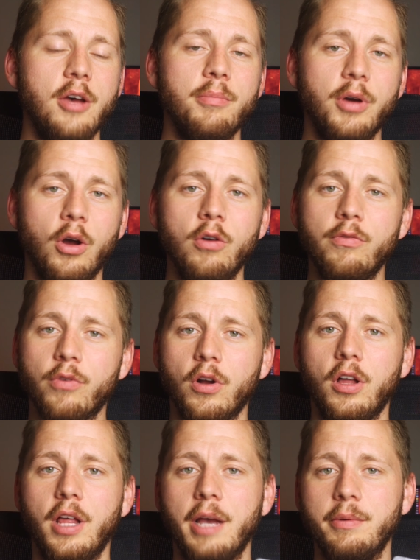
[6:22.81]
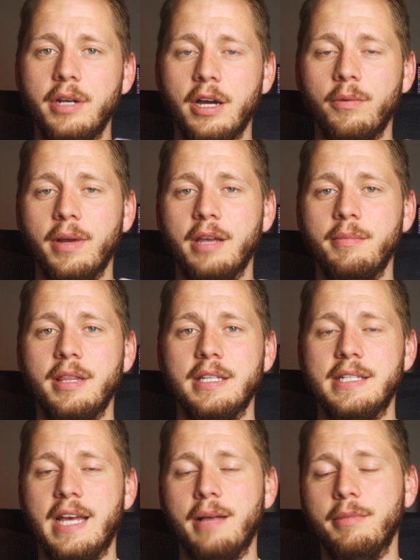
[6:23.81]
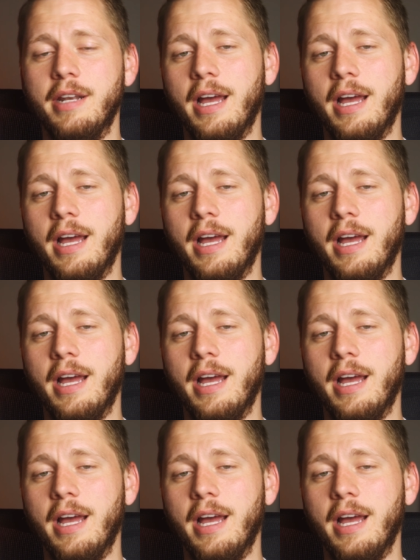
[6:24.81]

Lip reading: But overall, I would not recommend this tablet.